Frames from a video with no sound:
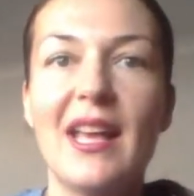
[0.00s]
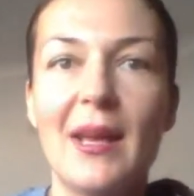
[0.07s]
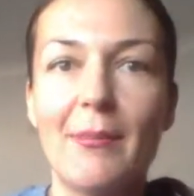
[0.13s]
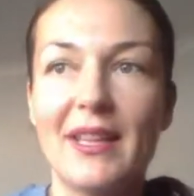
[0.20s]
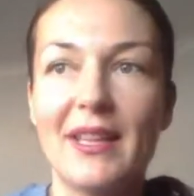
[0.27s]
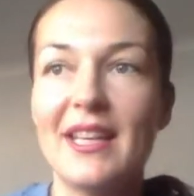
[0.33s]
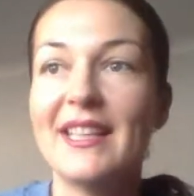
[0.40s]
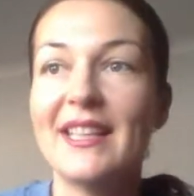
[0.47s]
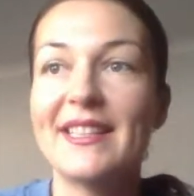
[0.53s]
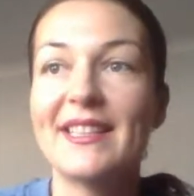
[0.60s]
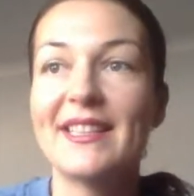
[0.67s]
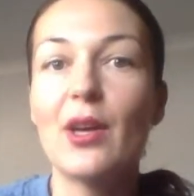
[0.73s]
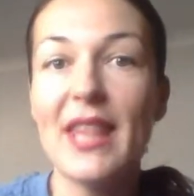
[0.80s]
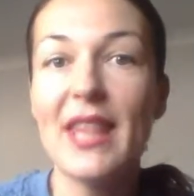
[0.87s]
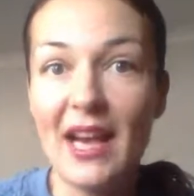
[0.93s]
but it's so
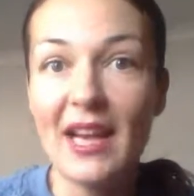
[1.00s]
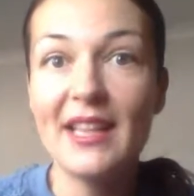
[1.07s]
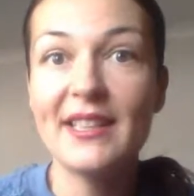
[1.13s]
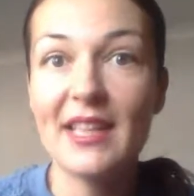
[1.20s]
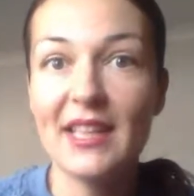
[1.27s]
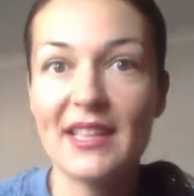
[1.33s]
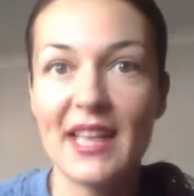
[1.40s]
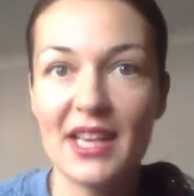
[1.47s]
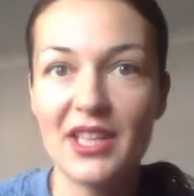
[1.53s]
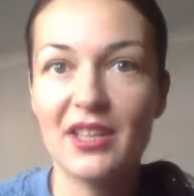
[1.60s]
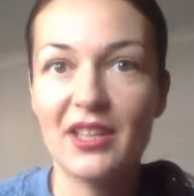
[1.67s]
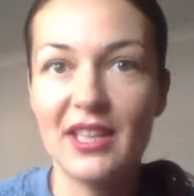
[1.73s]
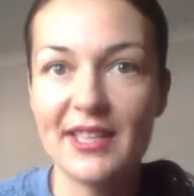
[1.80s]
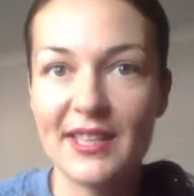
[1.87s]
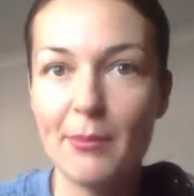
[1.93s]
nice that it's actually
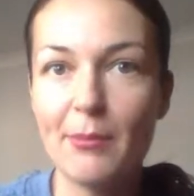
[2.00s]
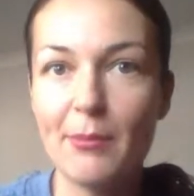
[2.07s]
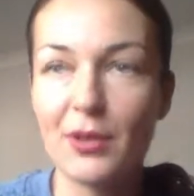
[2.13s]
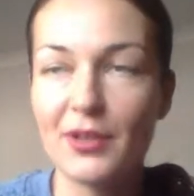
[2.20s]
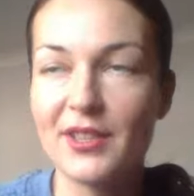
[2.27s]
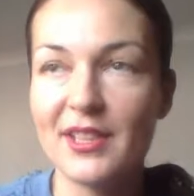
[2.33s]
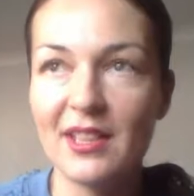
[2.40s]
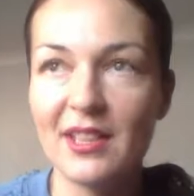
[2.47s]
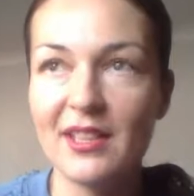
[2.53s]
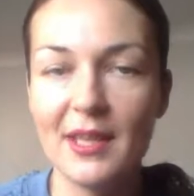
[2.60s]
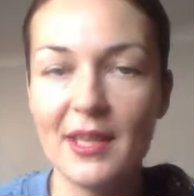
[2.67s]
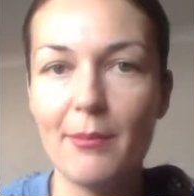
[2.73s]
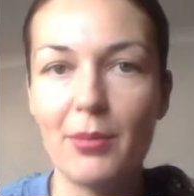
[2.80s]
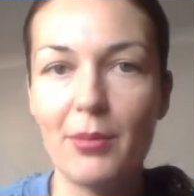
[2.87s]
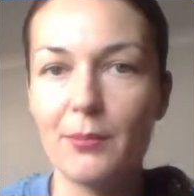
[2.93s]
simple, still
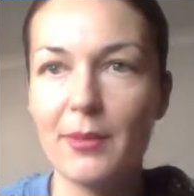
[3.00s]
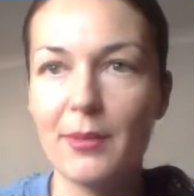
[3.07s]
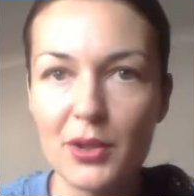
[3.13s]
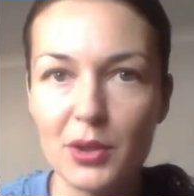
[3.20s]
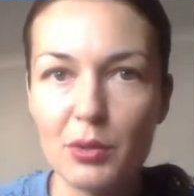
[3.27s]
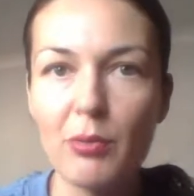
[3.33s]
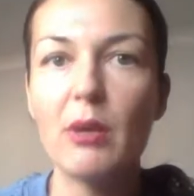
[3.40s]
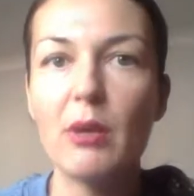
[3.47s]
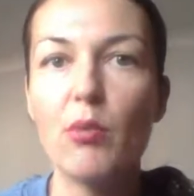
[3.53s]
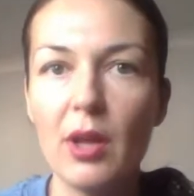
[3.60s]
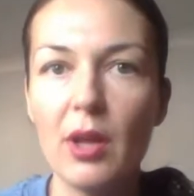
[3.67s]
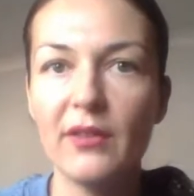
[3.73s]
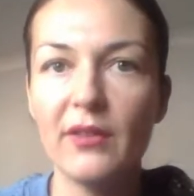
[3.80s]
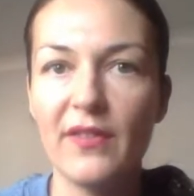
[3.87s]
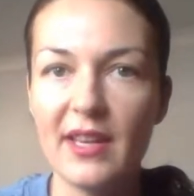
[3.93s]
simple, because we
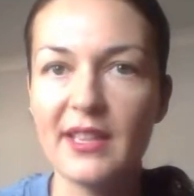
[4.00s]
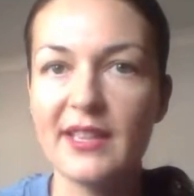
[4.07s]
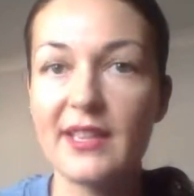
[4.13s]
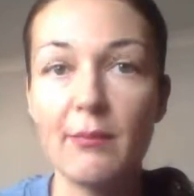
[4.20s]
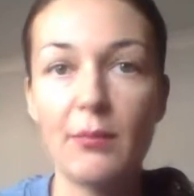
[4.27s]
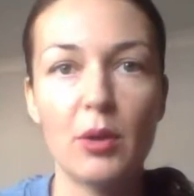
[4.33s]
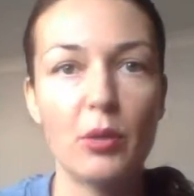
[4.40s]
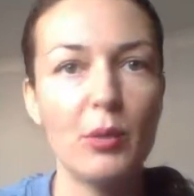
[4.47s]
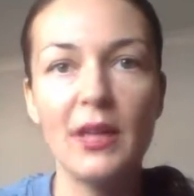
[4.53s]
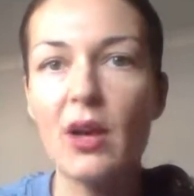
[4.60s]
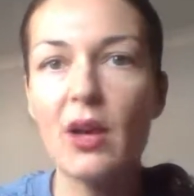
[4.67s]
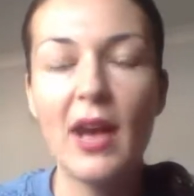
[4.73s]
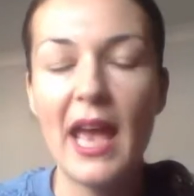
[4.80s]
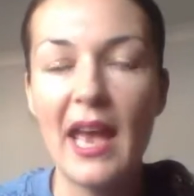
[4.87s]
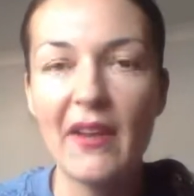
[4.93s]
want things simple. We don't
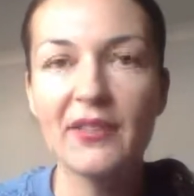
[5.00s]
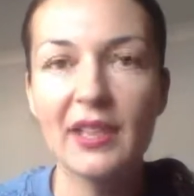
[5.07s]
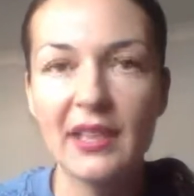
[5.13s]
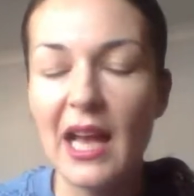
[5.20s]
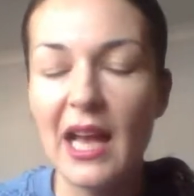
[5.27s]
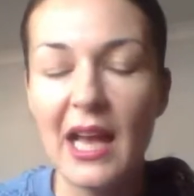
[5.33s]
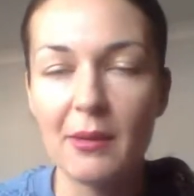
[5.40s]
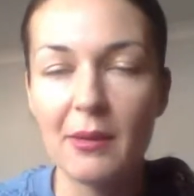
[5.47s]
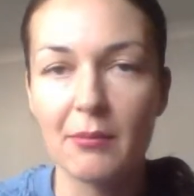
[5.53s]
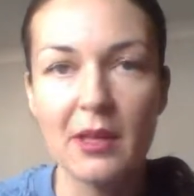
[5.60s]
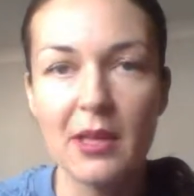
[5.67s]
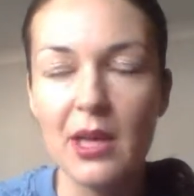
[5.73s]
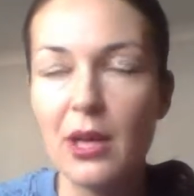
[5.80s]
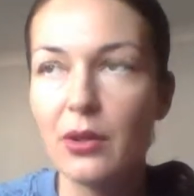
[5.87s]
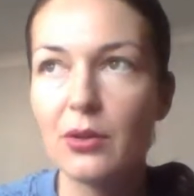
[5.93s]
have the time
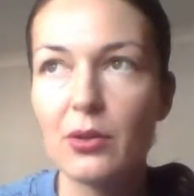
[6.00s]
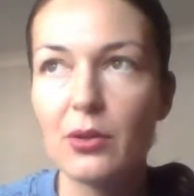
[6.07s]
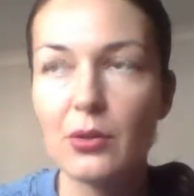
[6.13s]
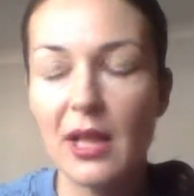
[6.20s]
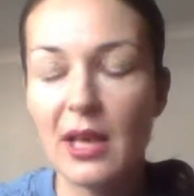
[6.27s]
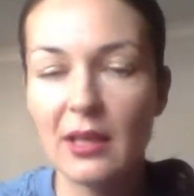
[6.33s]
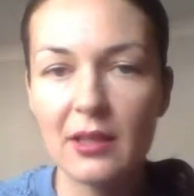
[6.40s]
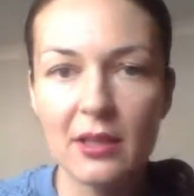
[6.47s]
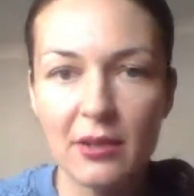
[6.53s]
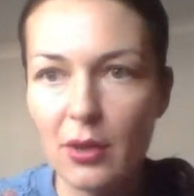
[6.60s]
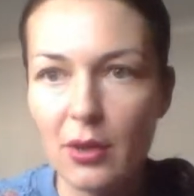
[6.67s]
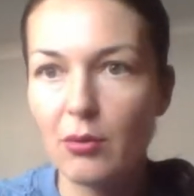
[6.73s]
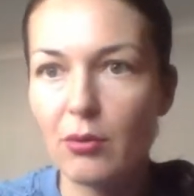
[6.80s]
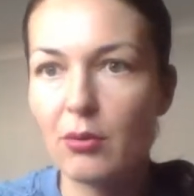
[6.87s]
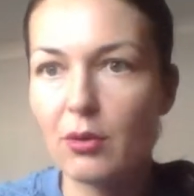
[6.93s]
to like, you
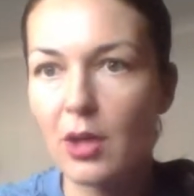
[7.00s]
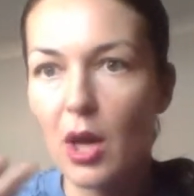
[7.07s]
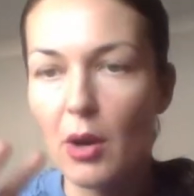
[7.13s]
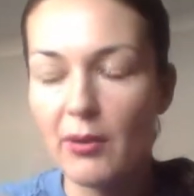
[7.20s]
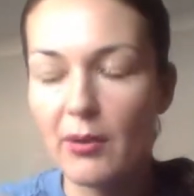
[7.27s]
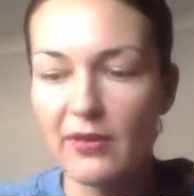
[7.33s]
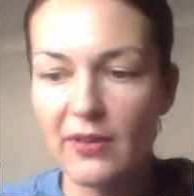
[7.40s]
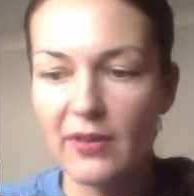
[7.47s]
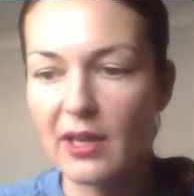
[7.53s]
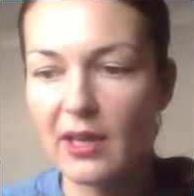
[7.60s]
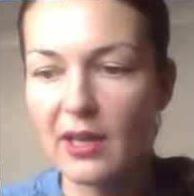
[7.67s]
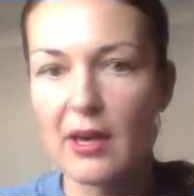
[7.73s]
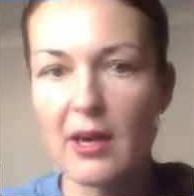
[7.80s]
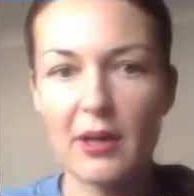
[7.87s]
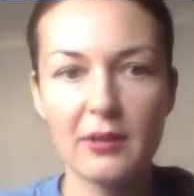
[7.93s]
know, go and figure
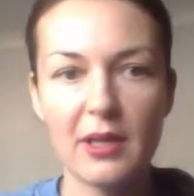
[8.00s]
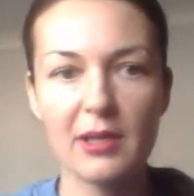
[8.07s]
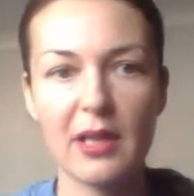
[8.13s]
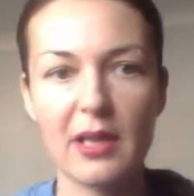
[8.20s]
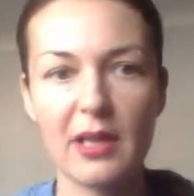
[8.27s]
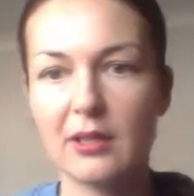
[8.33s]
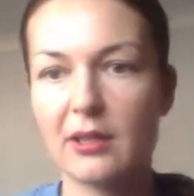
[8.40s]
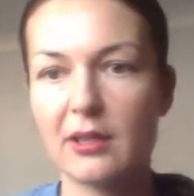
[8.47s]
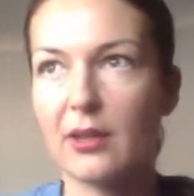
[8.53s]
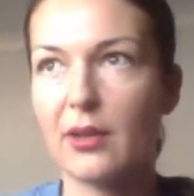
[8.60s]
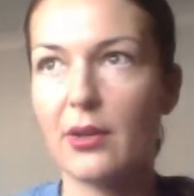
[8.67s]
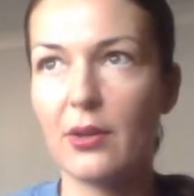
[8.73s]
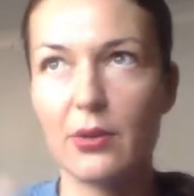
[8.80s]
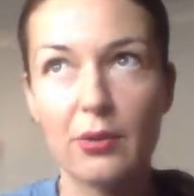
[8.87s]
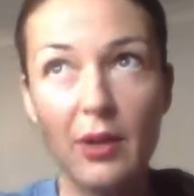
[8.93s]
out and like, you
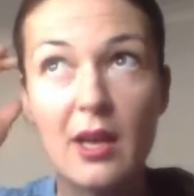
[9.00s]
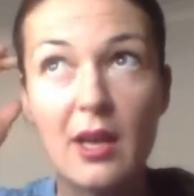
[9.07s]
know,